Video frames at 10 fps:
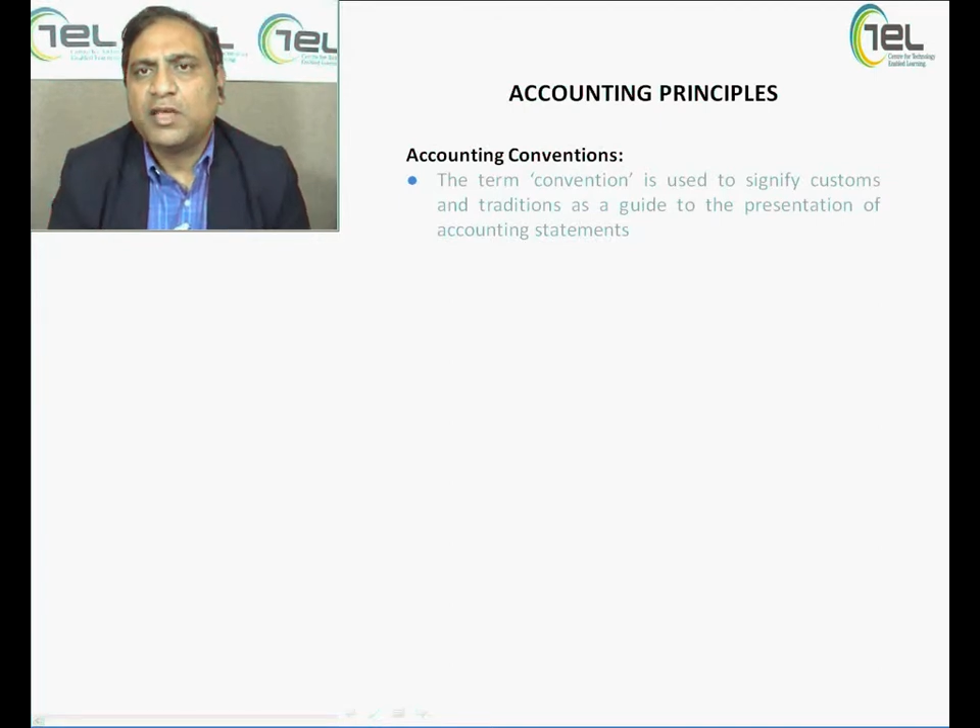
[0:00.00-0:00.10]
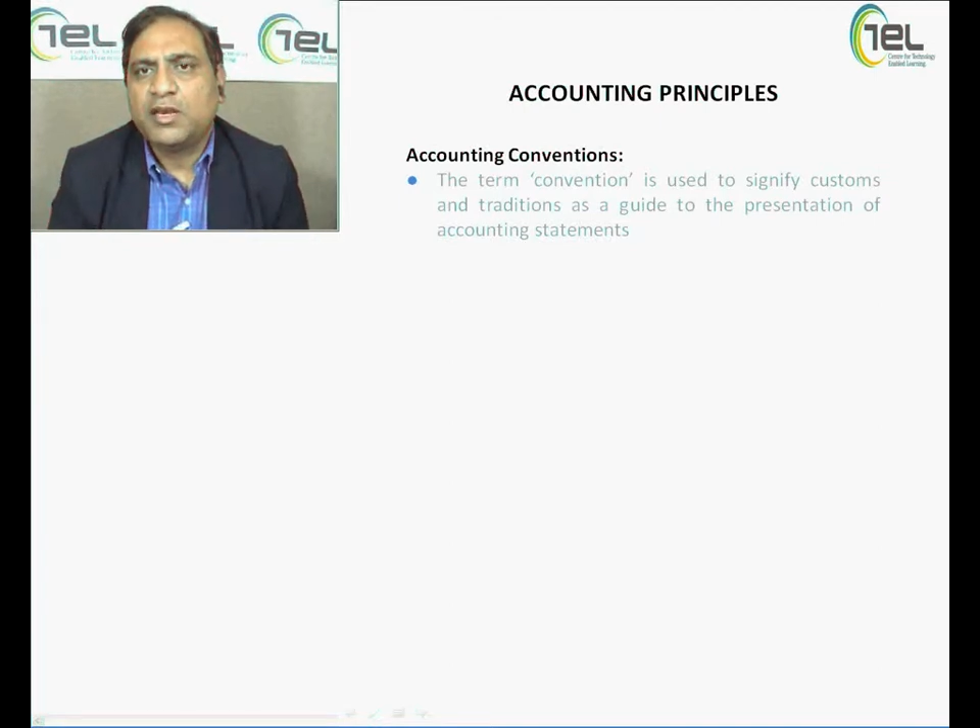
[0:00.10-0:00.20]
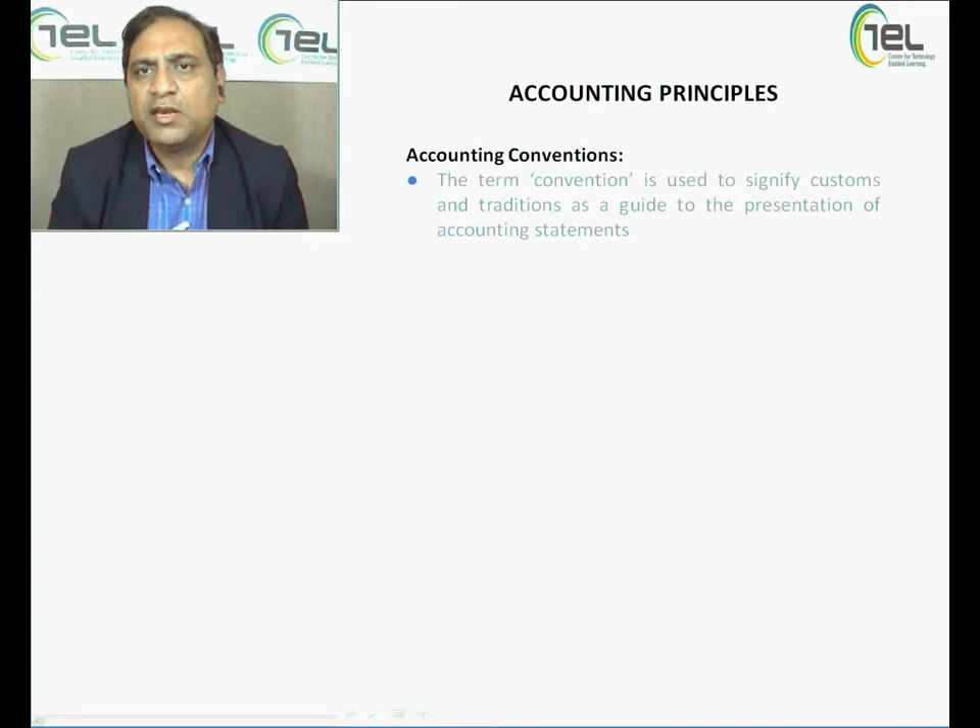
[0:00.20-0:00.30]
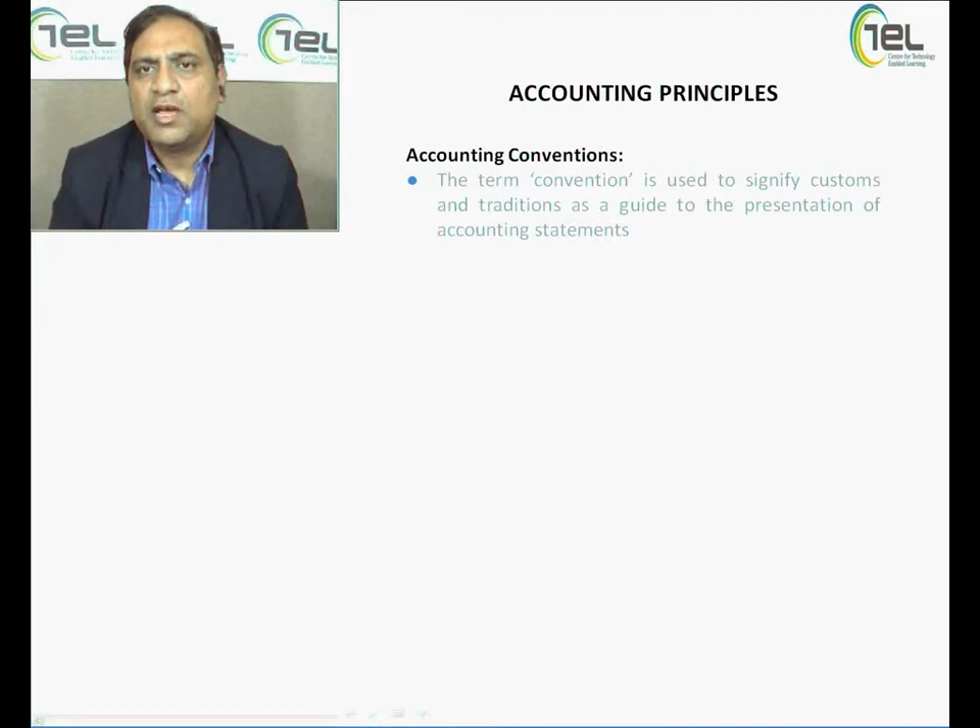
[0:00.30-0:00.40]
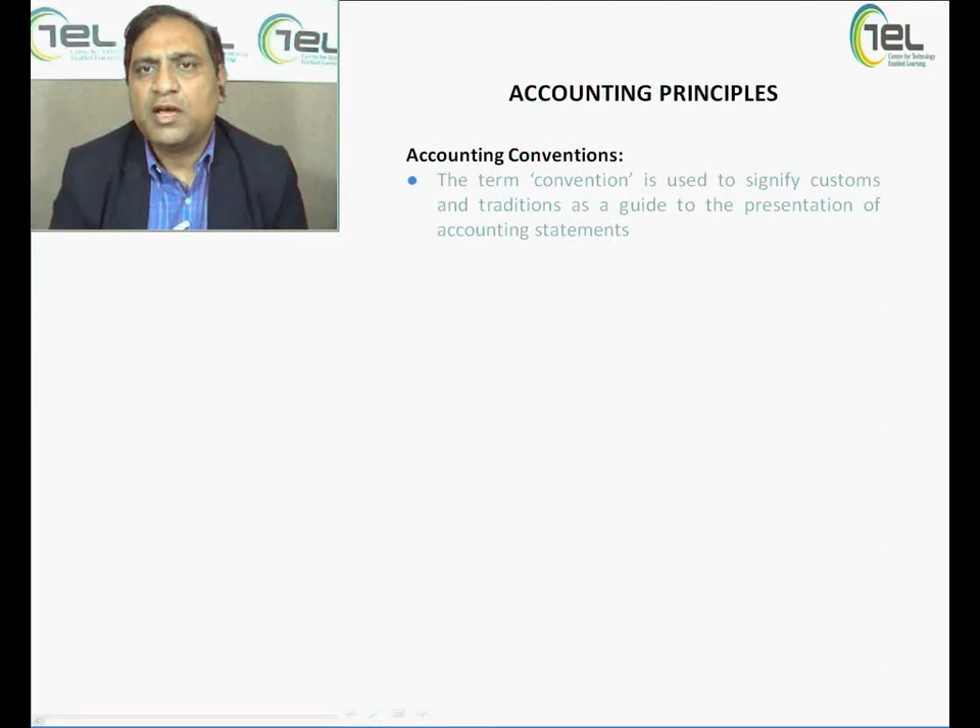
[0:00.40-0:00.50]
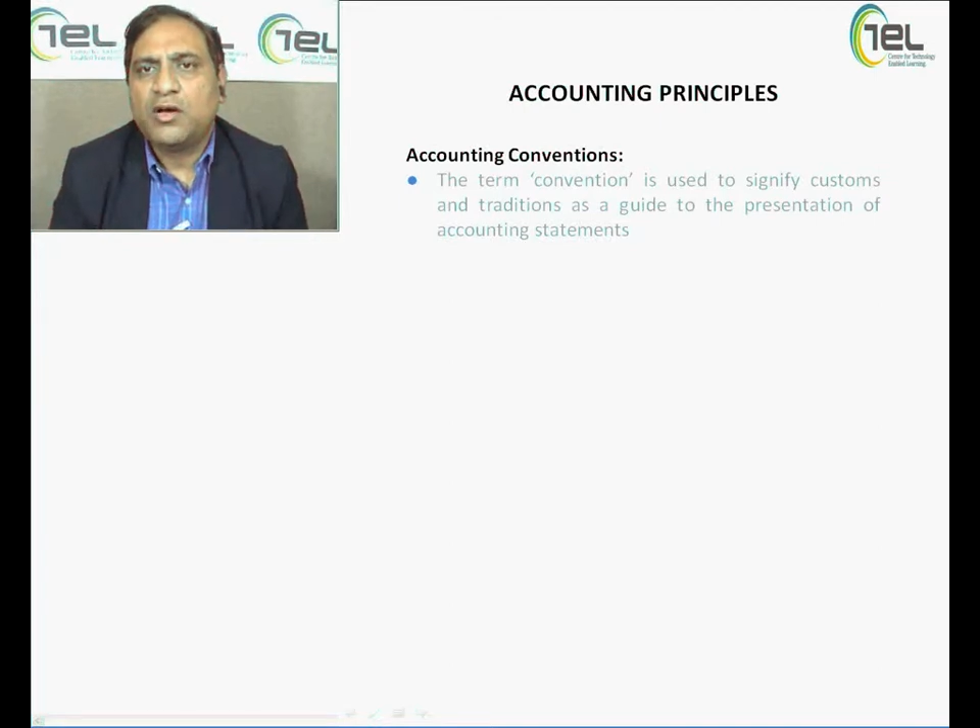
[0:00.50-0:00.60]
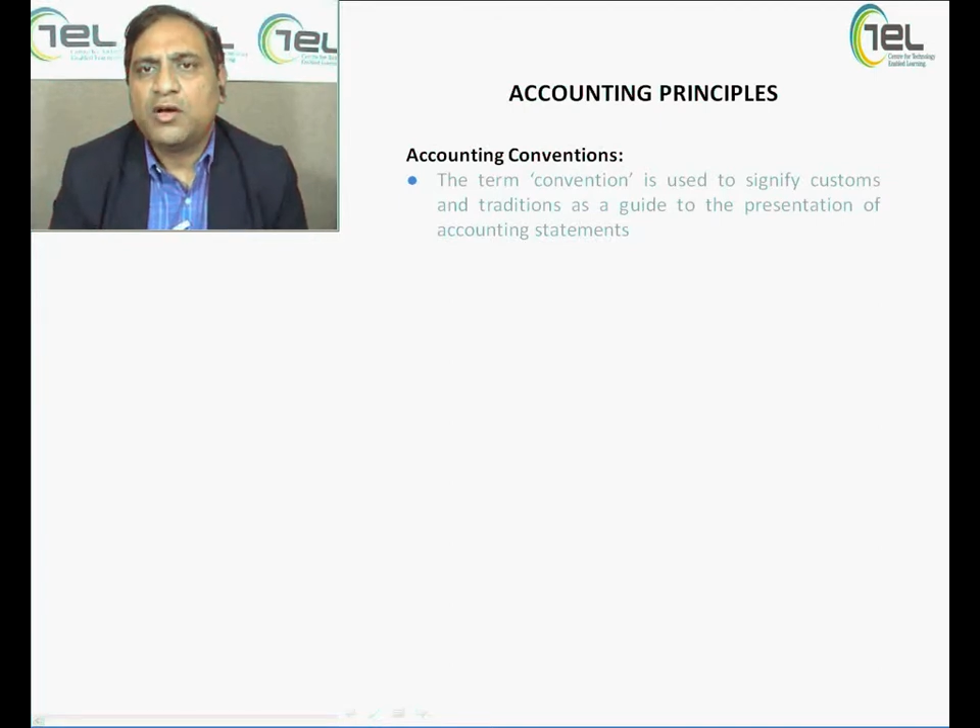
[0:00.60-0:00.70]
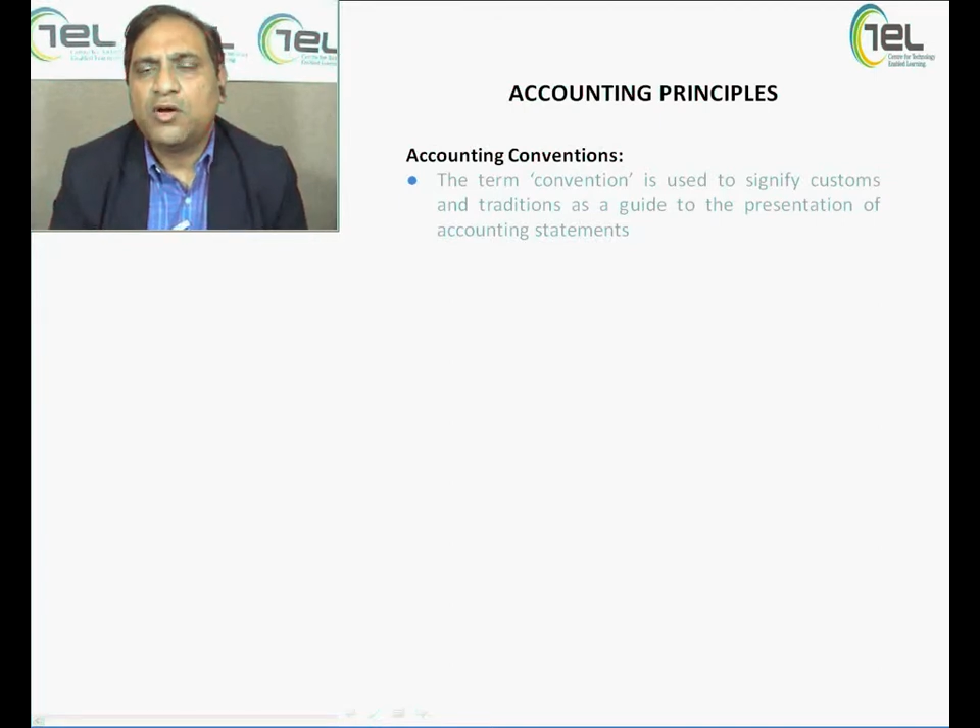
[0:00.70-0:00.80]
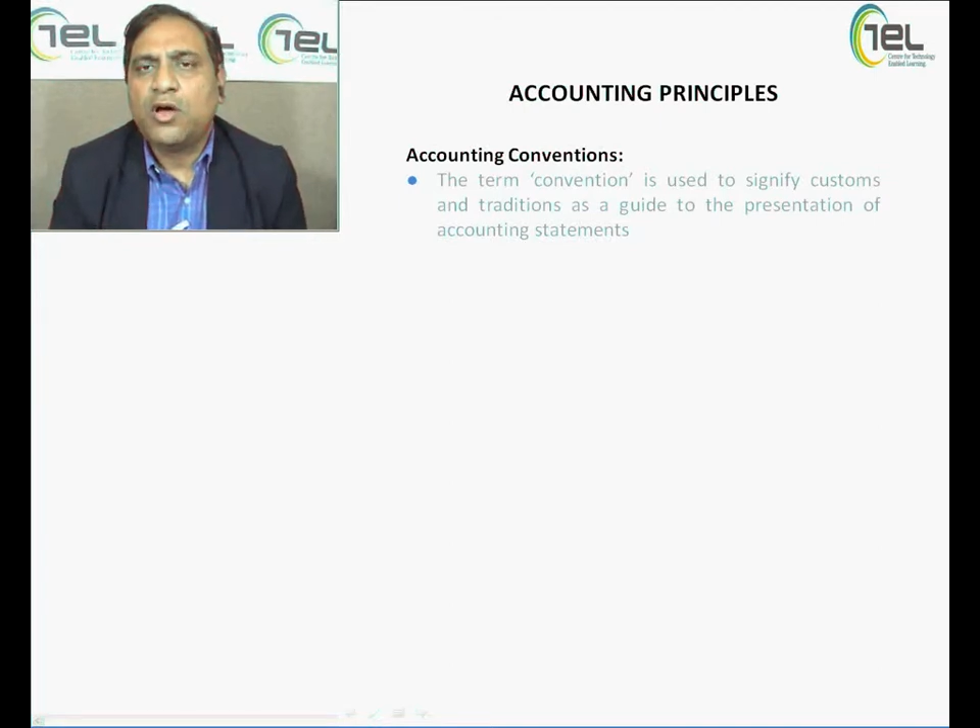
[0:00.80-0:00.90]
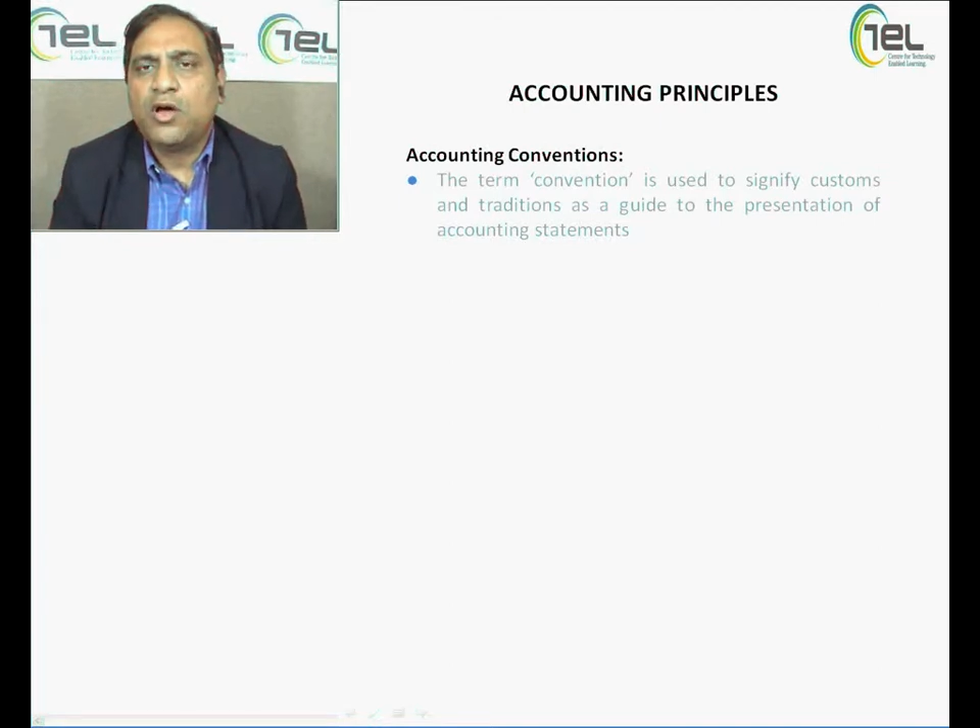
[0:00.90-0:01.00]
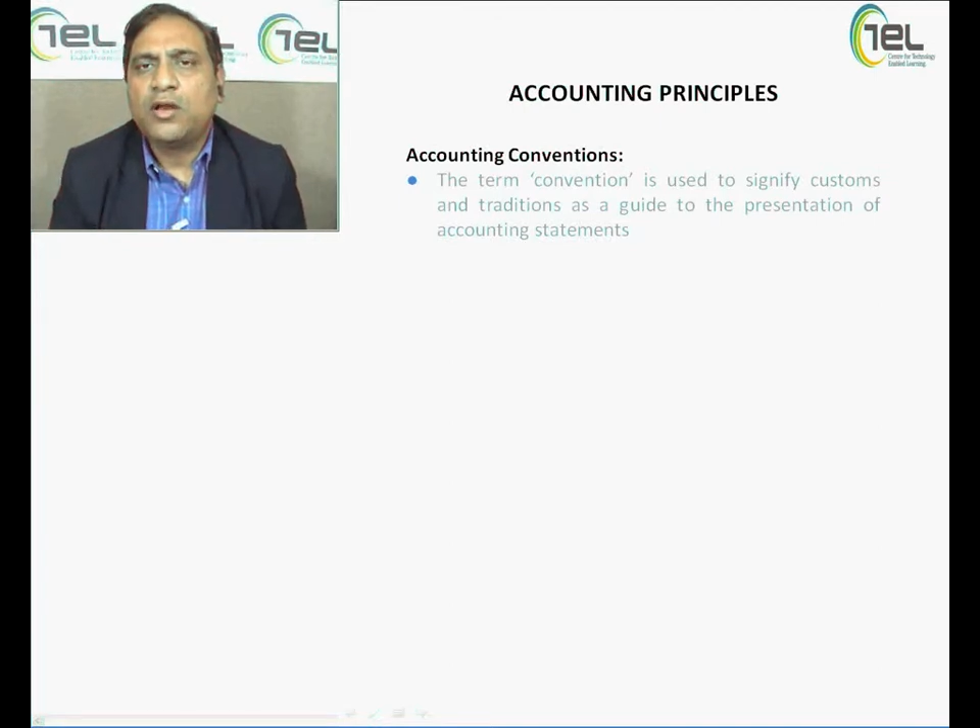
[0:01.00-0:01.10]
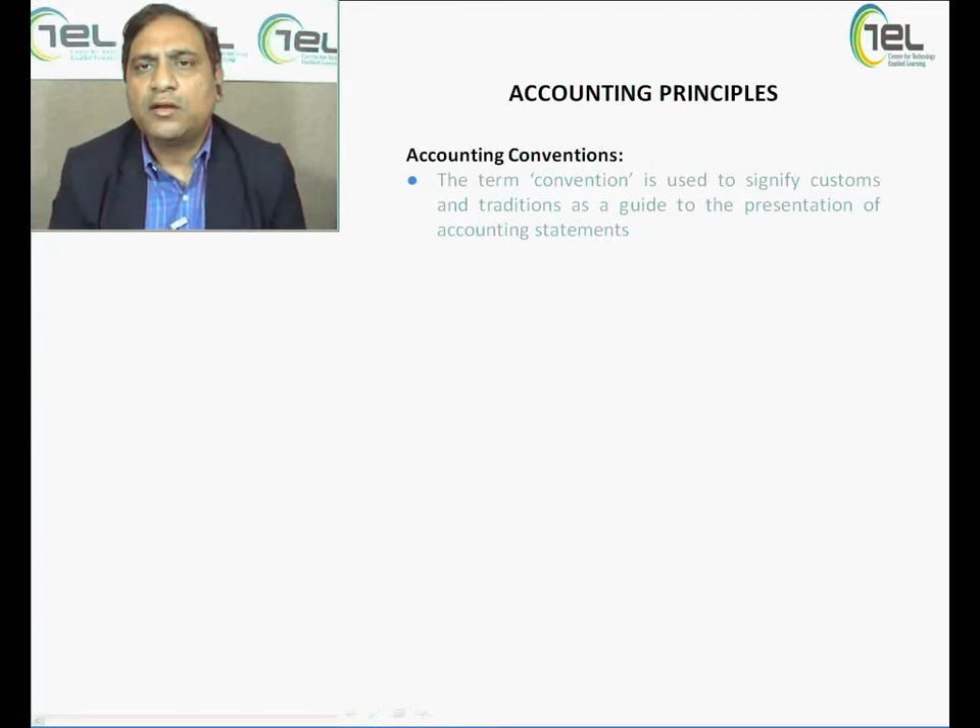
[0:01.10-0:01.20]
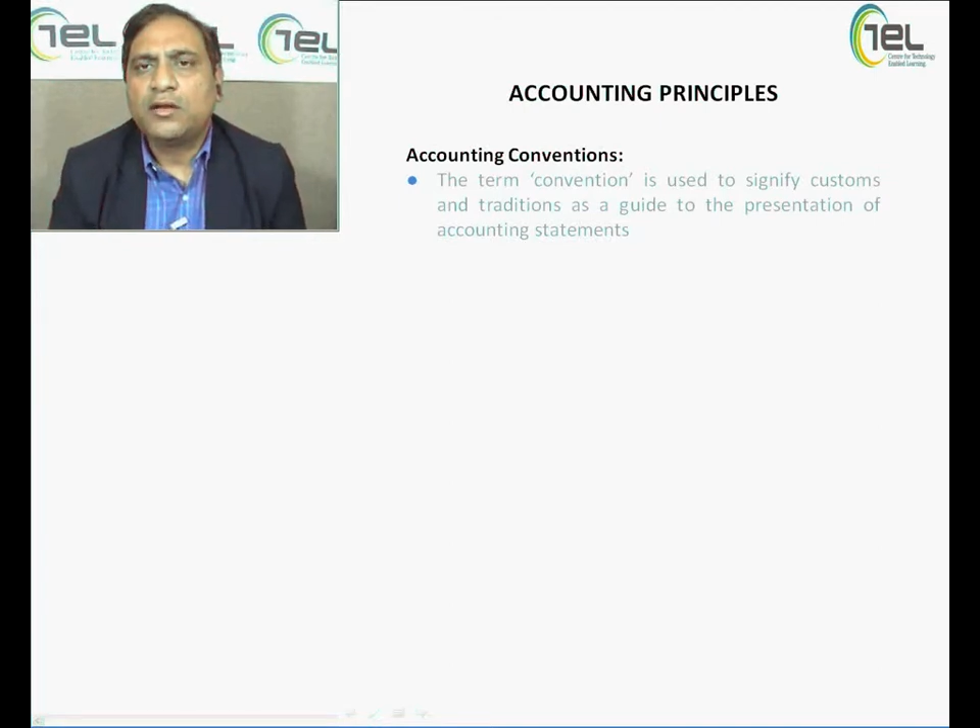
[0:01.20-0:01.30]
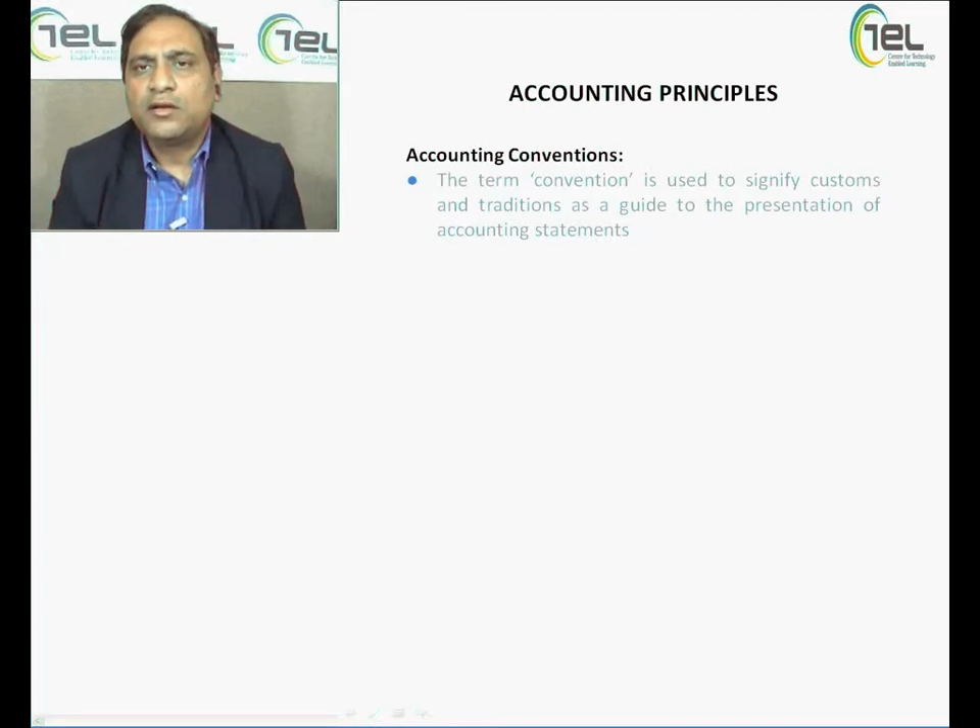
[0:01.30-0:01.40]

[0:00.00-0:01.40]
area or